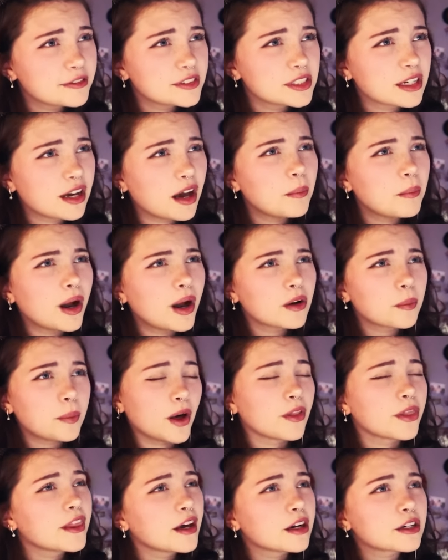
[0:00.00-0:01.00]
to come out
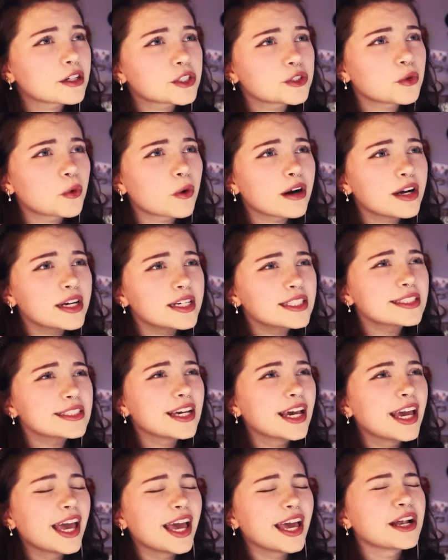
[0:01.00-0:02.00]
about their stories.
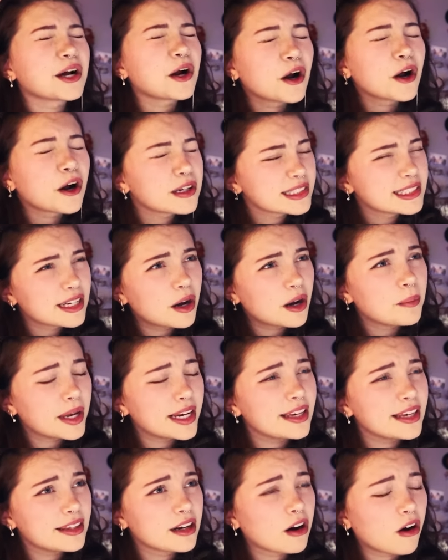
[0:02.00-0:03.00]
It hurts how
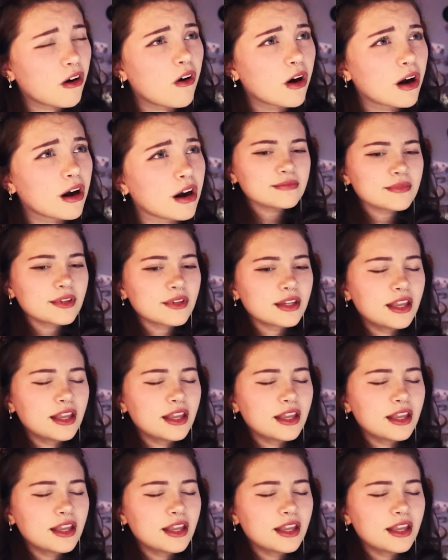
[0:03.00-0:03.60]
many there are.